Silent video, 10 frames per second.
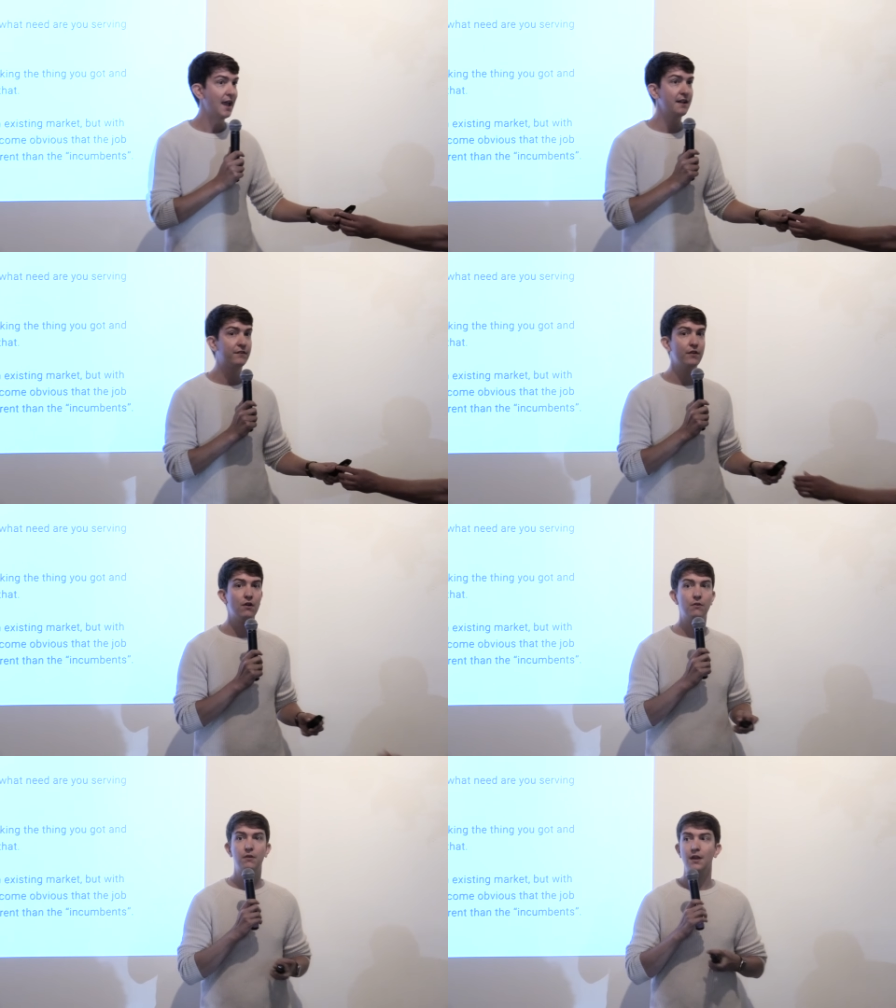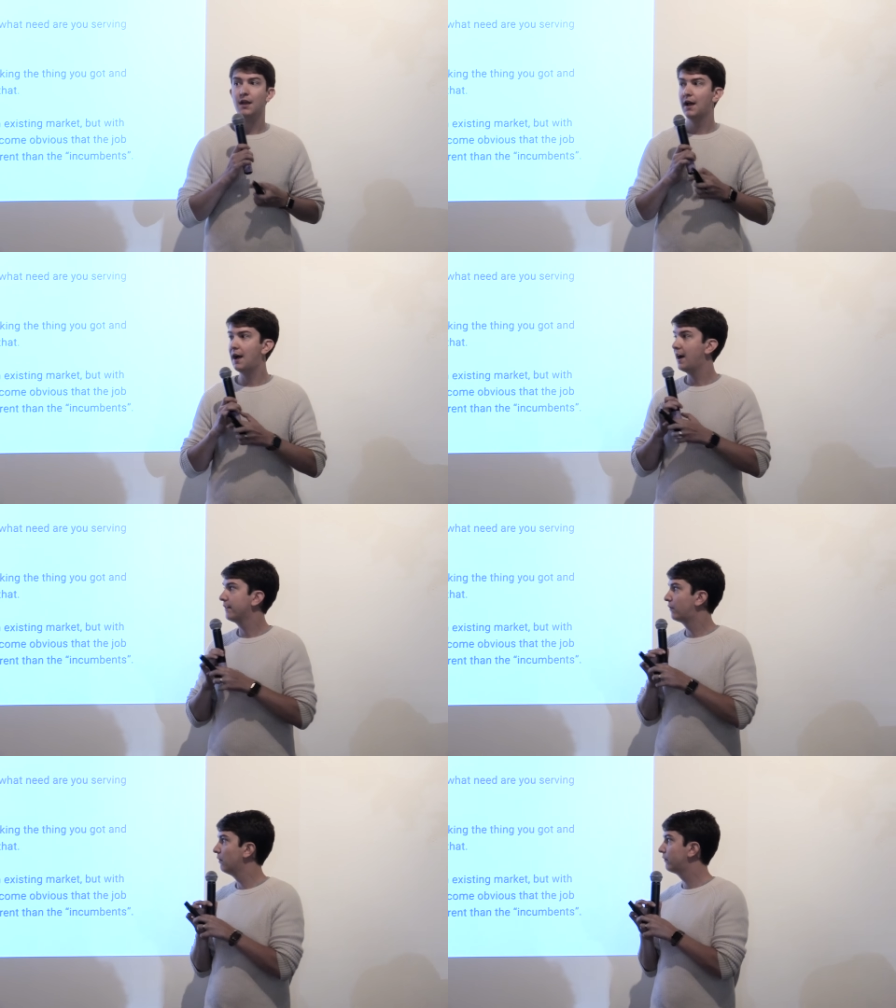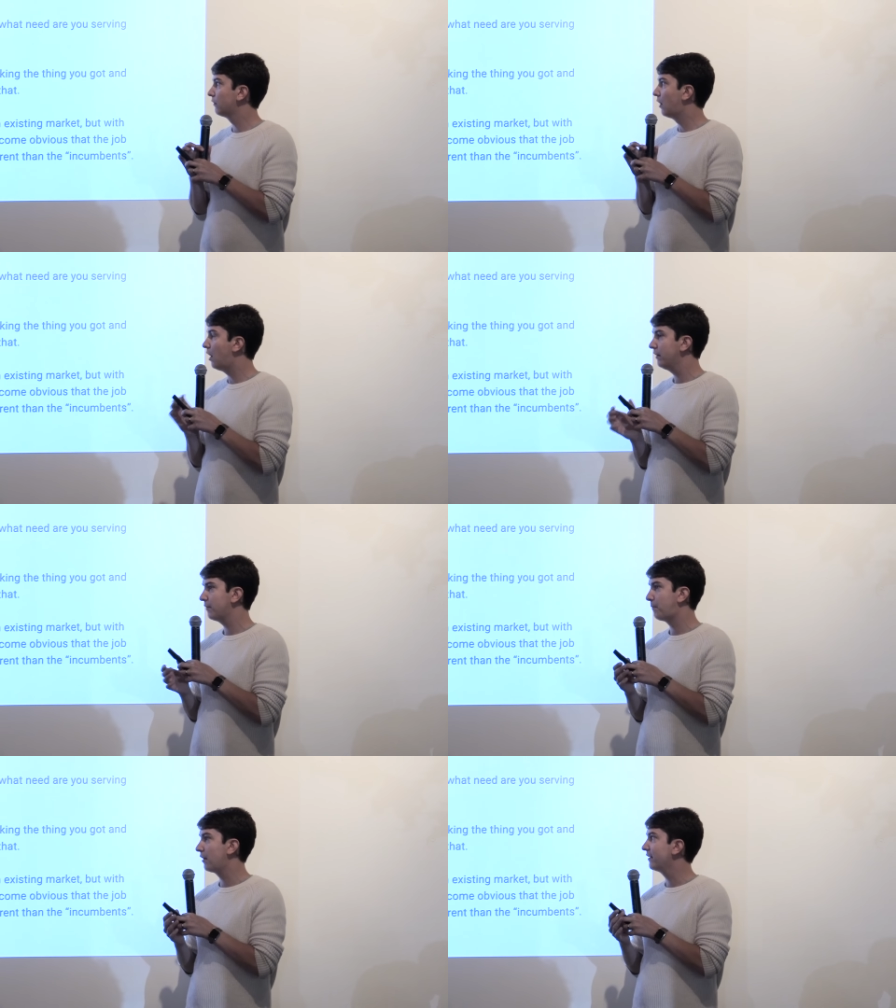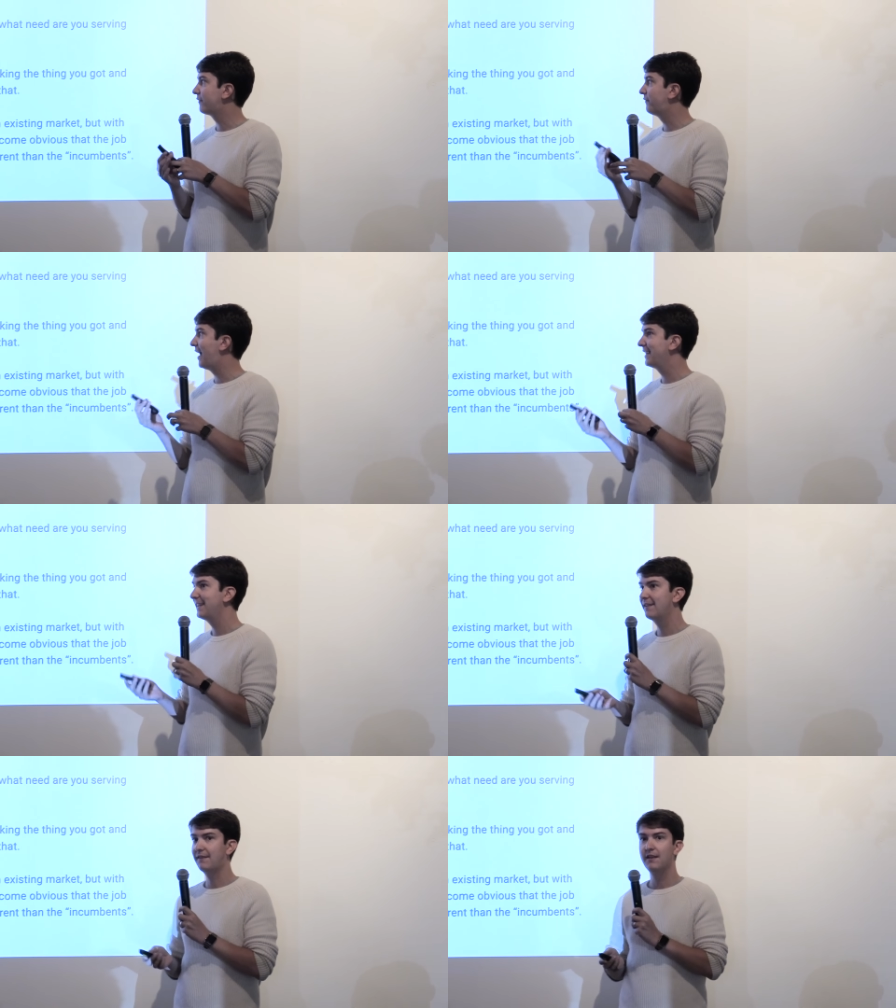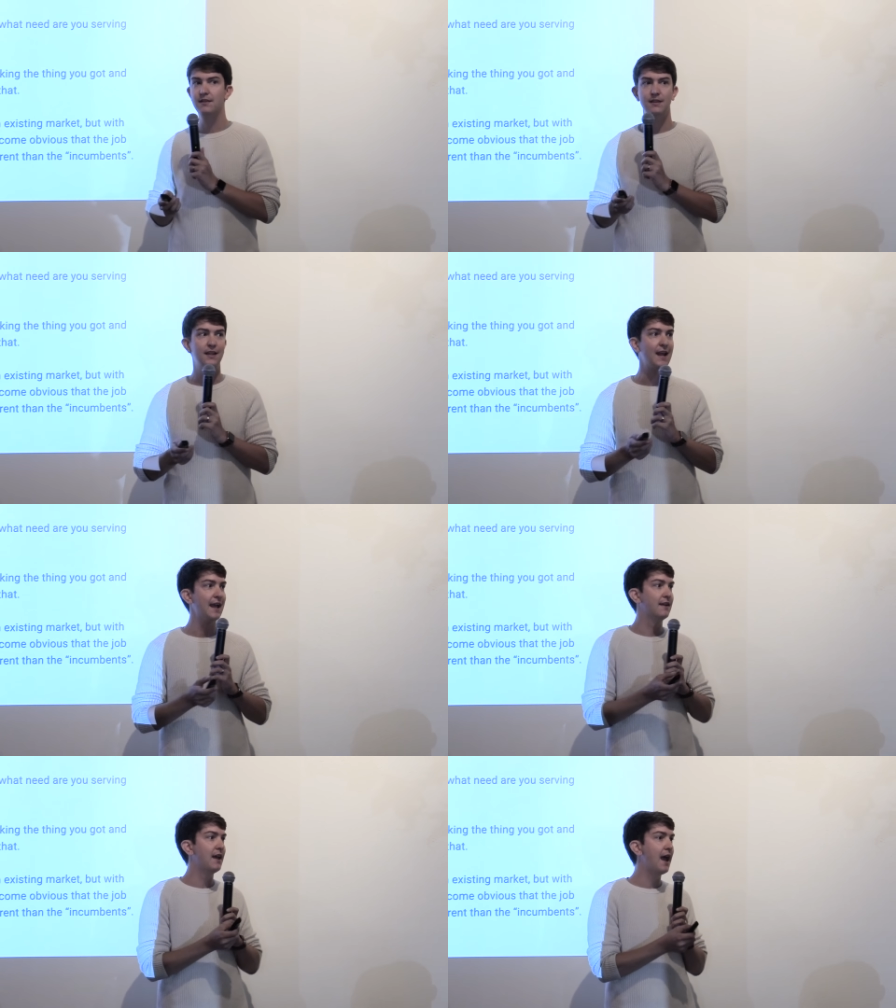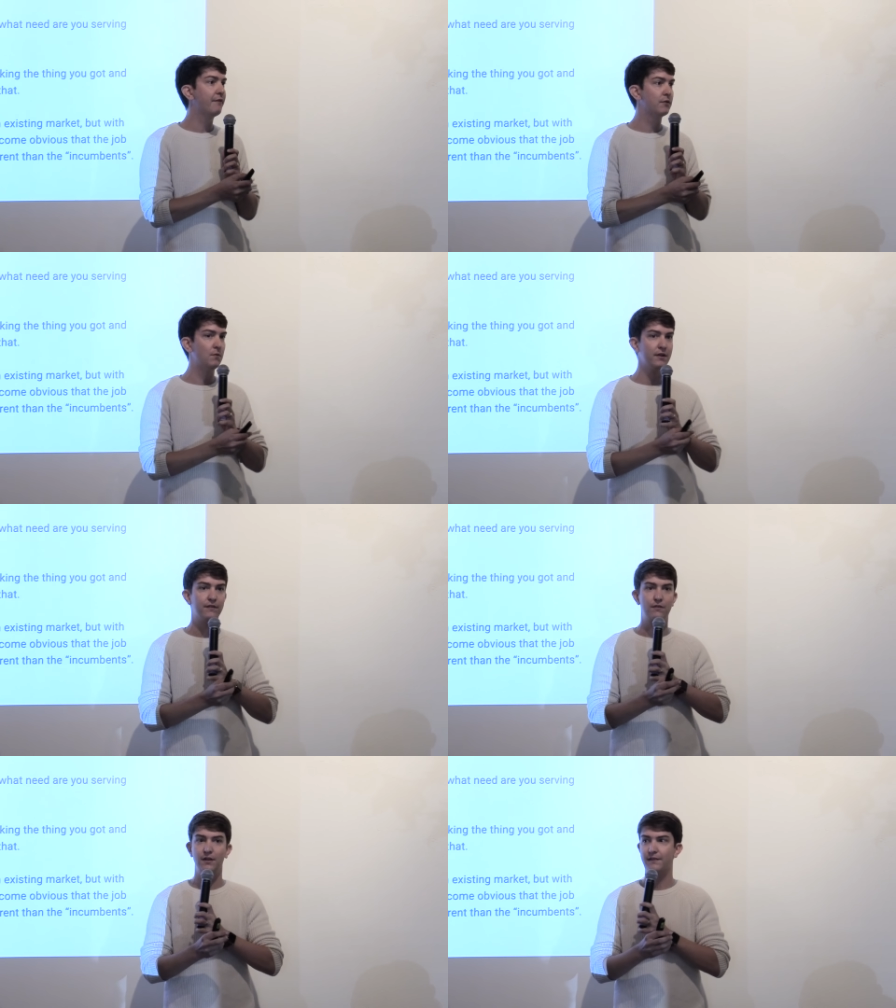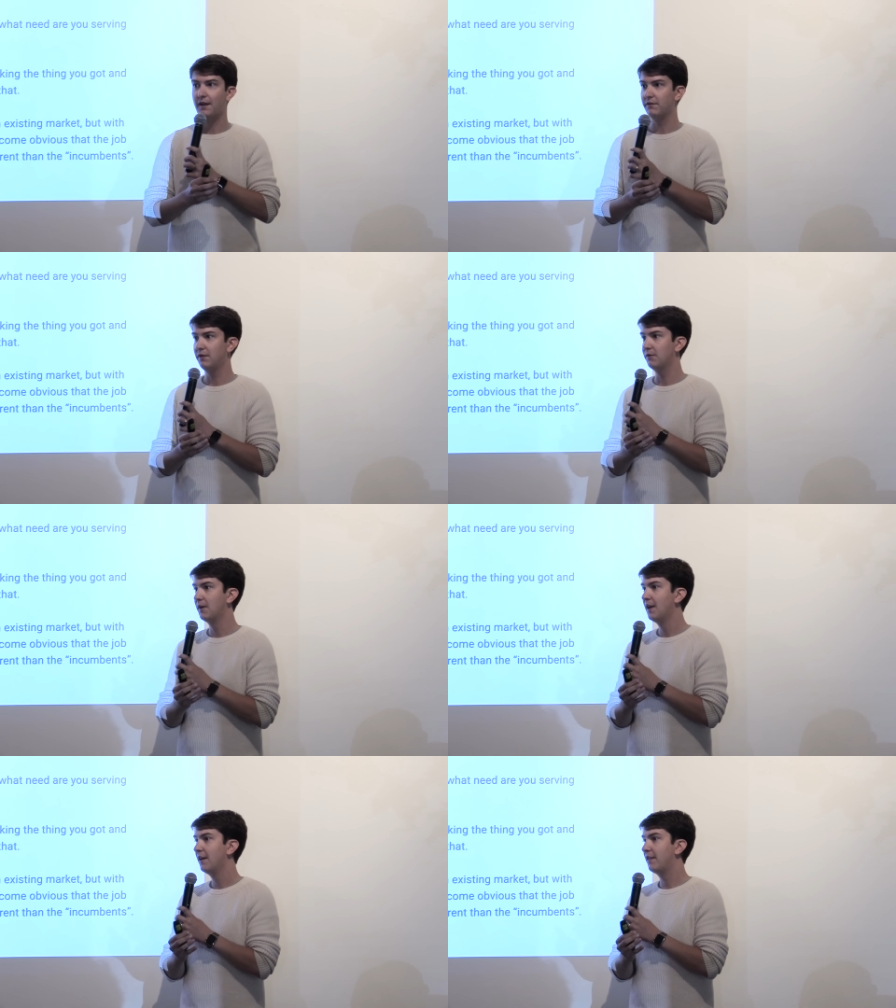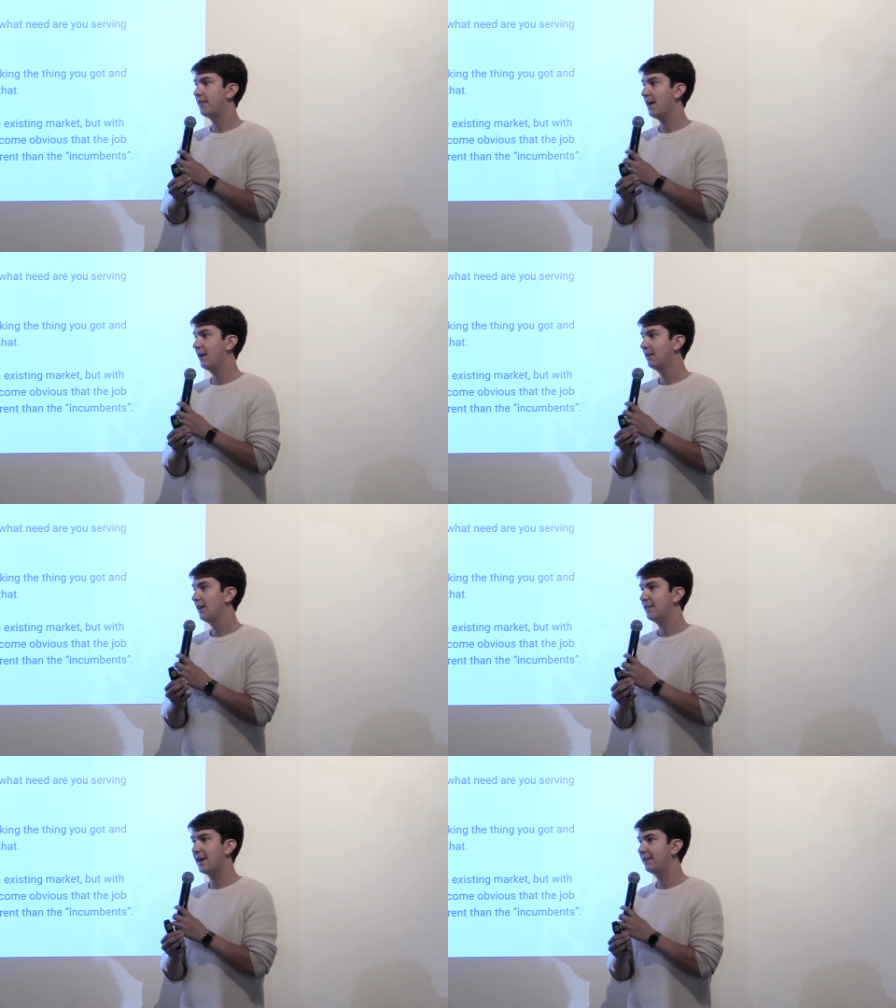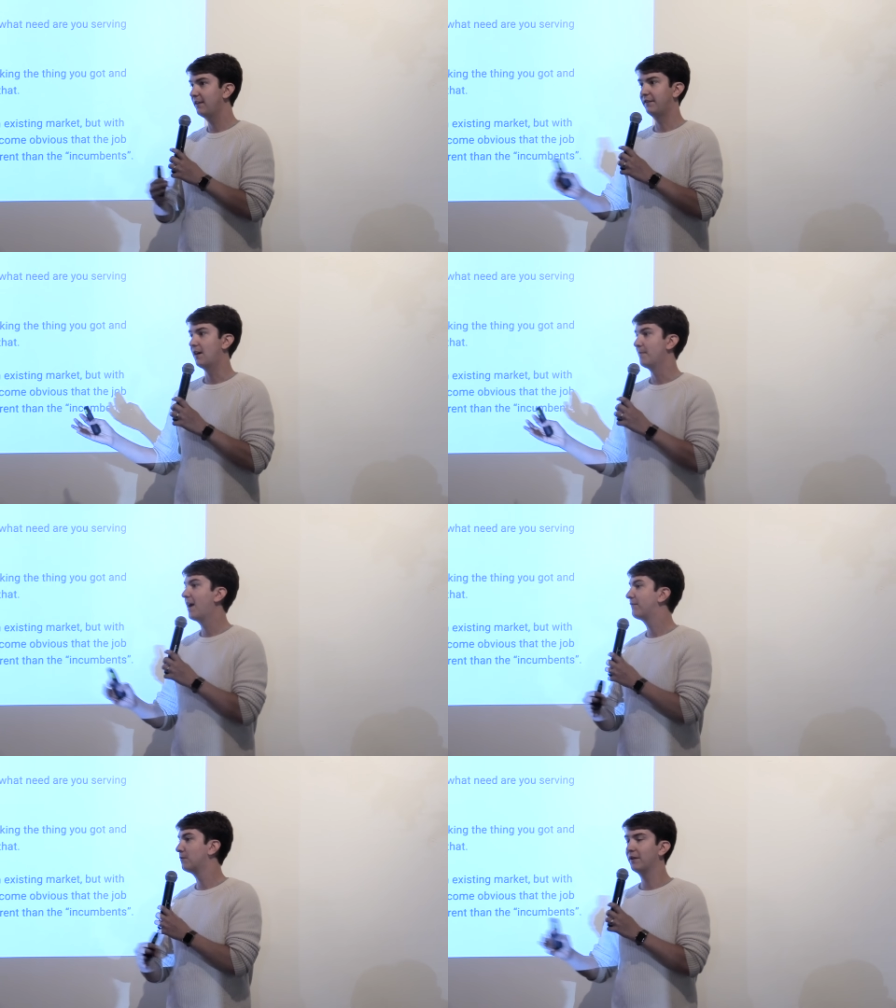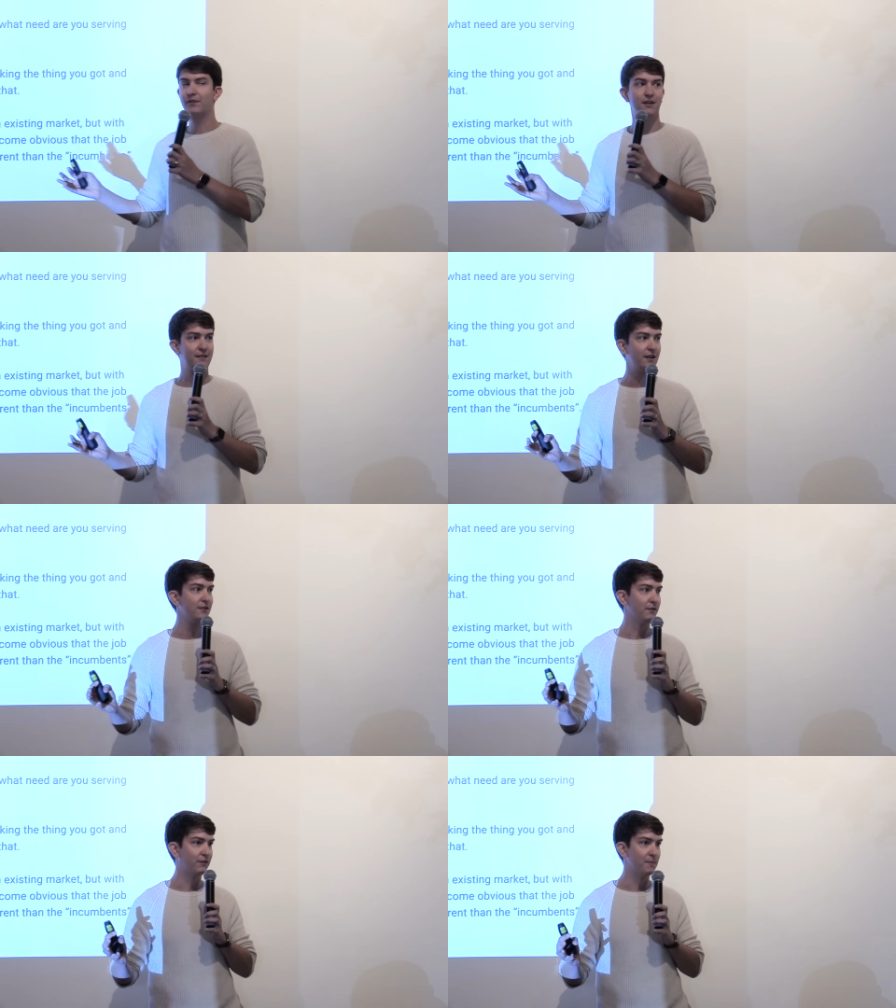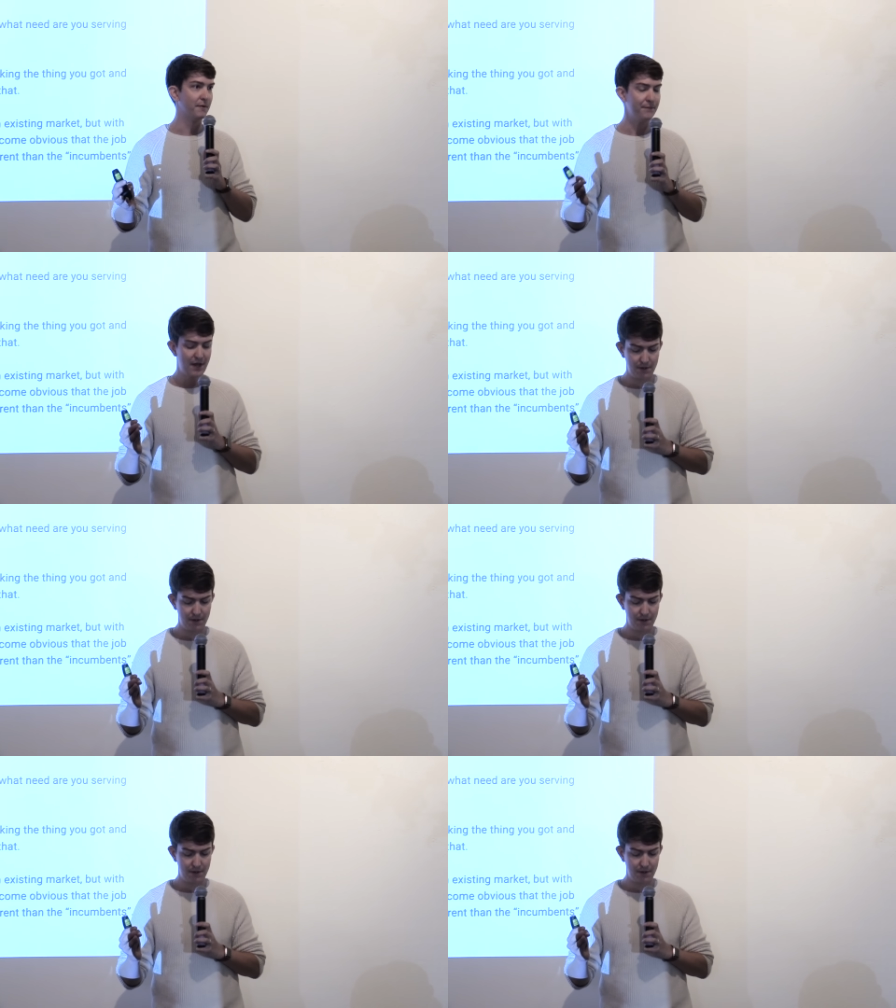And so, so the hardest part is finding this hidden need. And everyone is going to tell you that the idea is dumb. Everyone's going to tell you it's stupid.